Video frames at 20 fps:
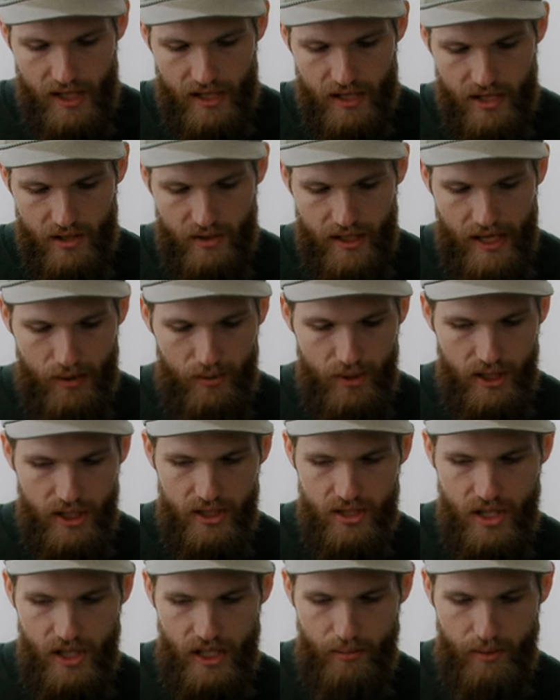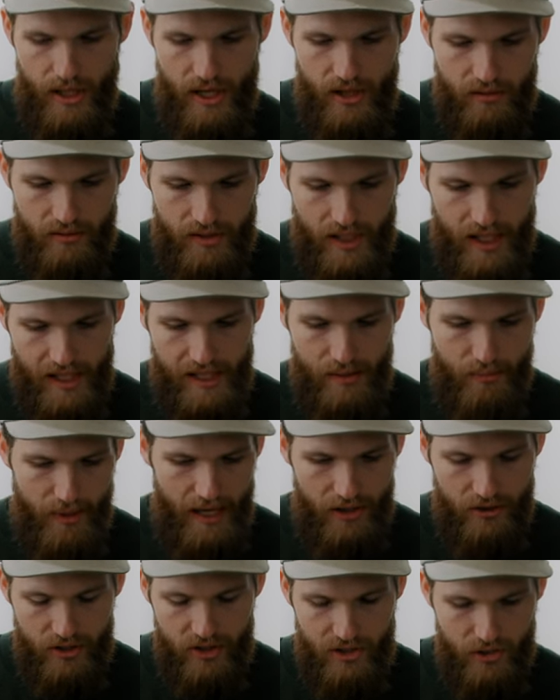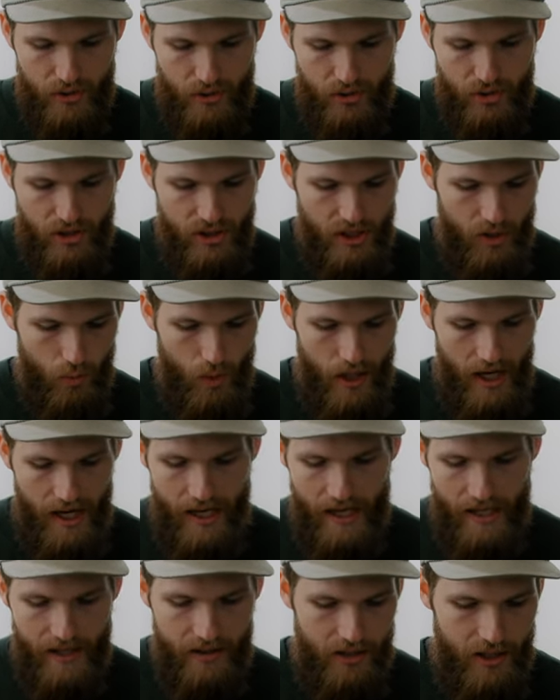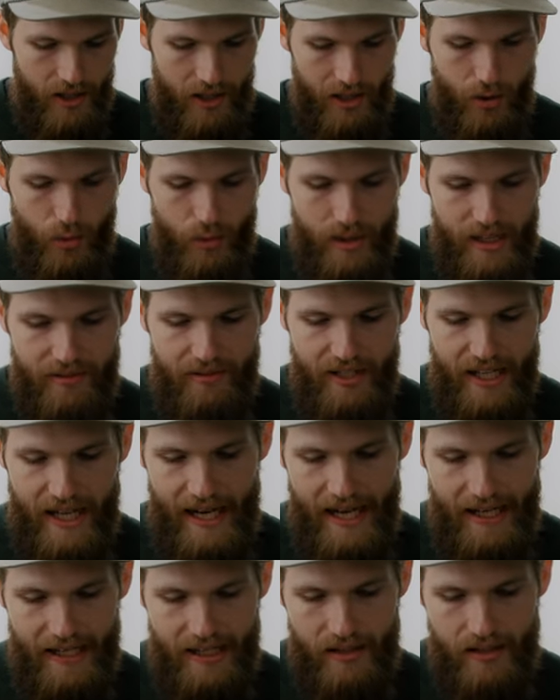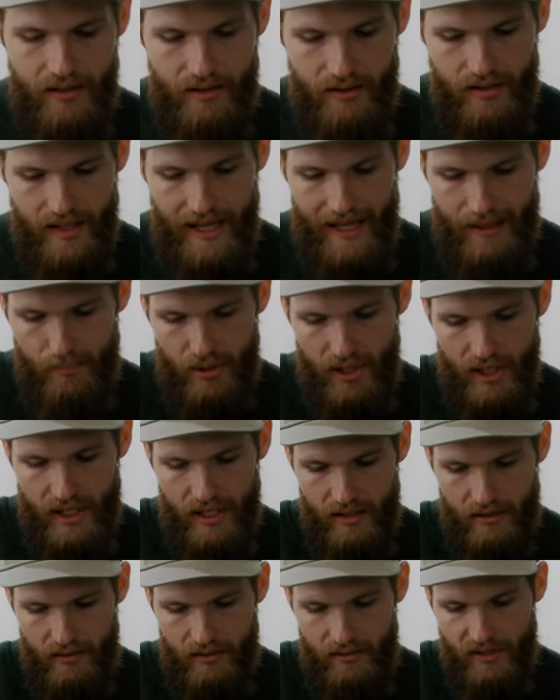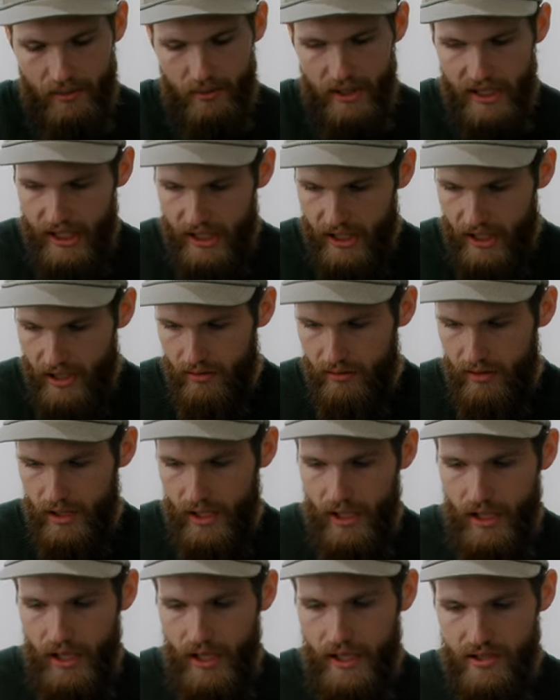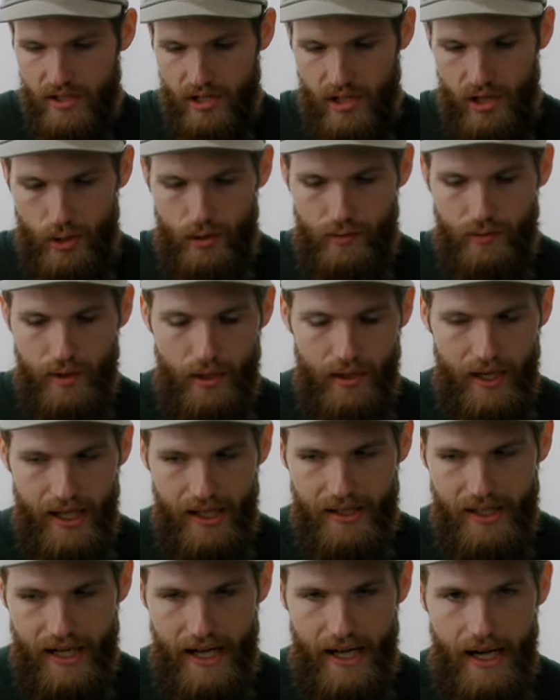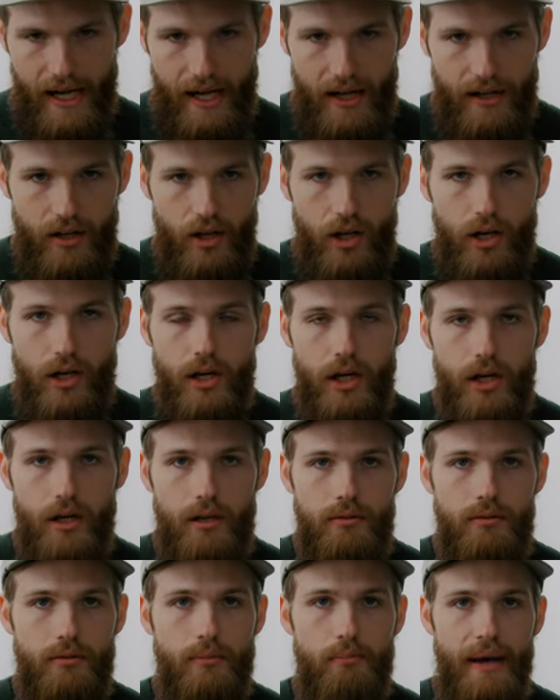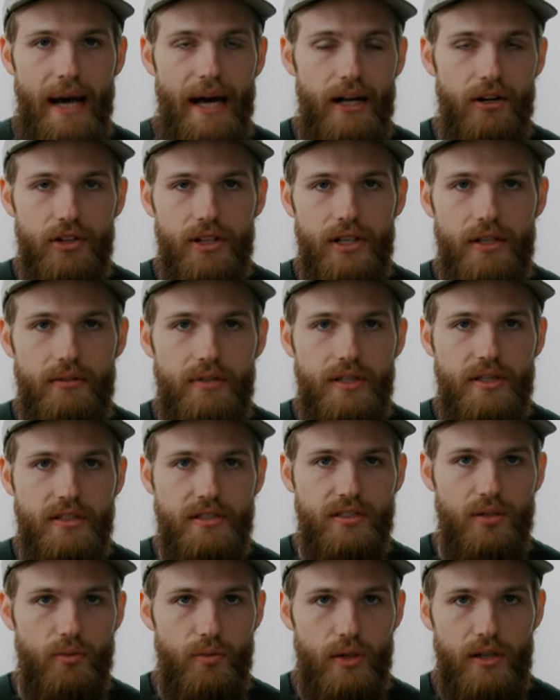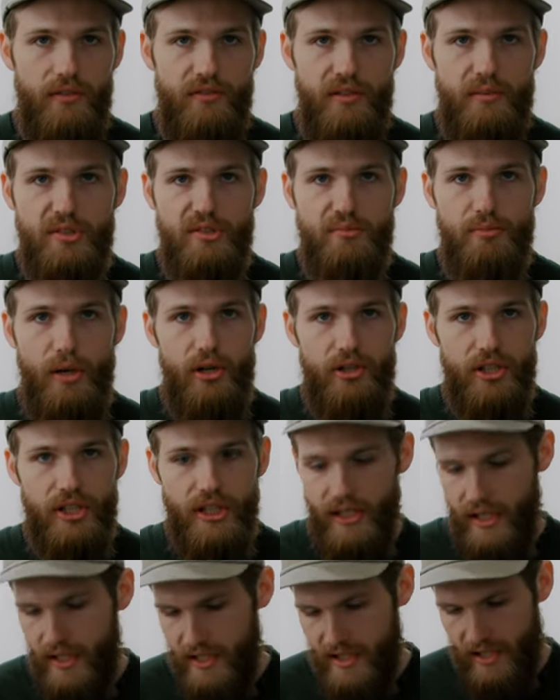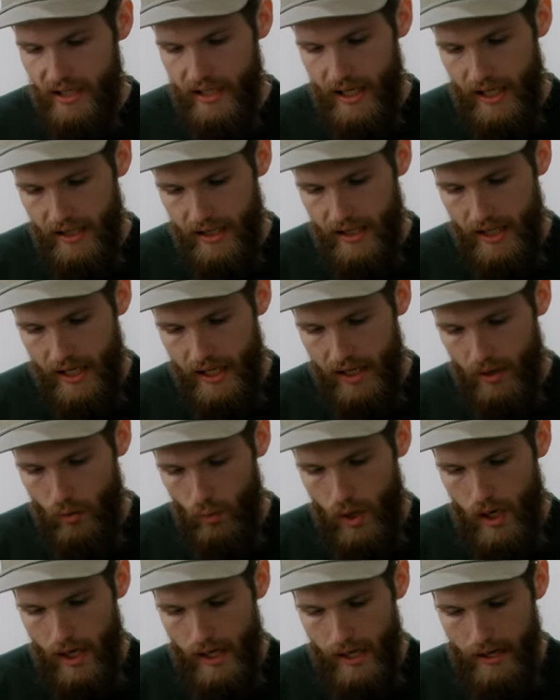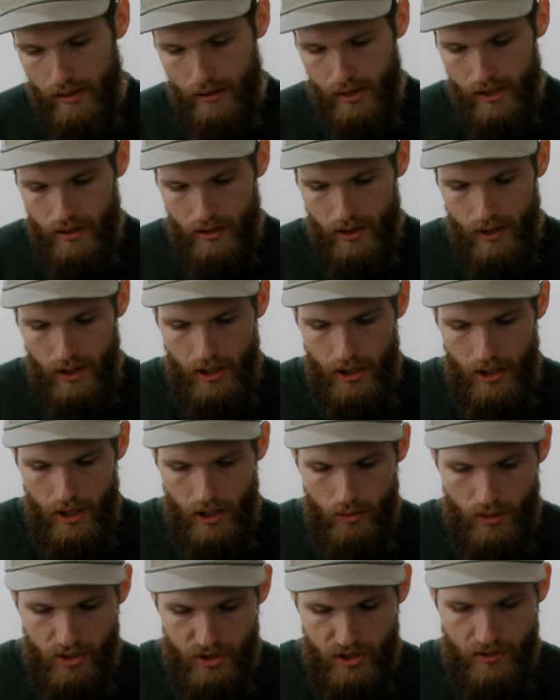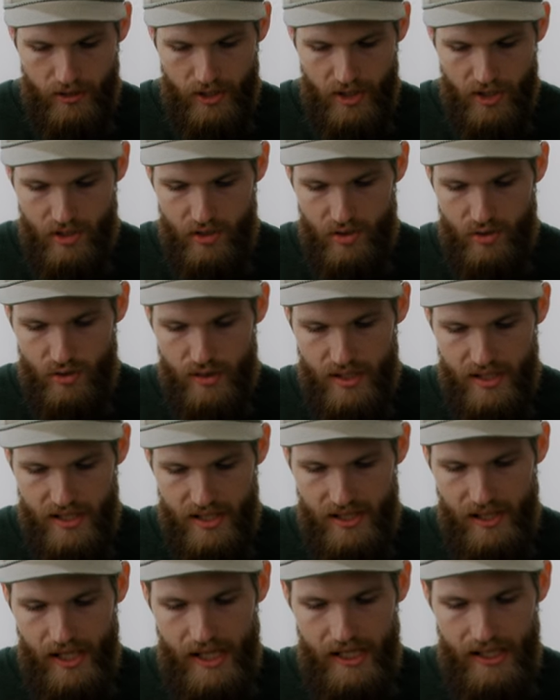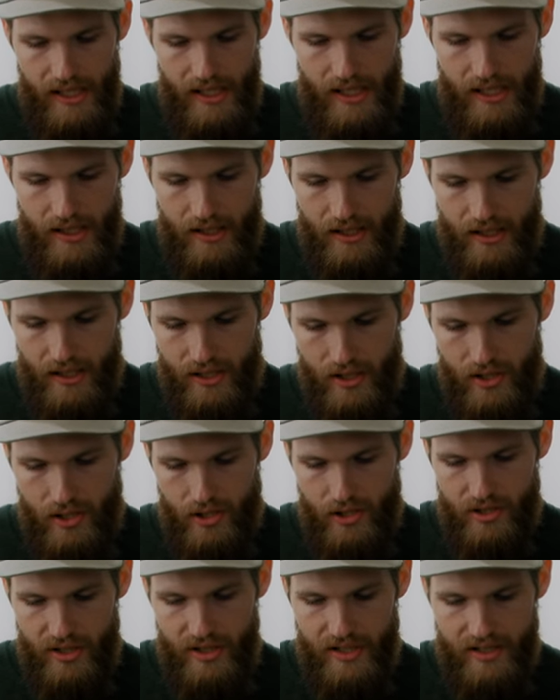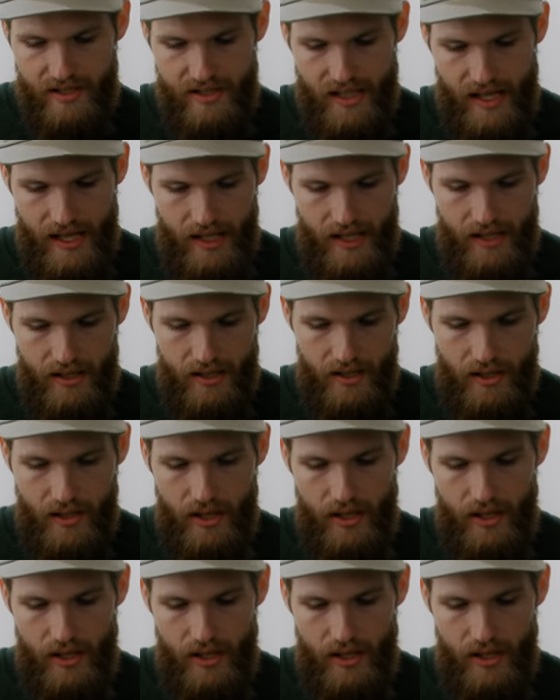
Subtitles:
And so now we're gonna talk about kind of the battery solution and why we even added that plate from the get-go. And so if we go ahead and add our battery, this is the one from smallrig, it's the 99 watt hour. We're just going to slide it in here to the side.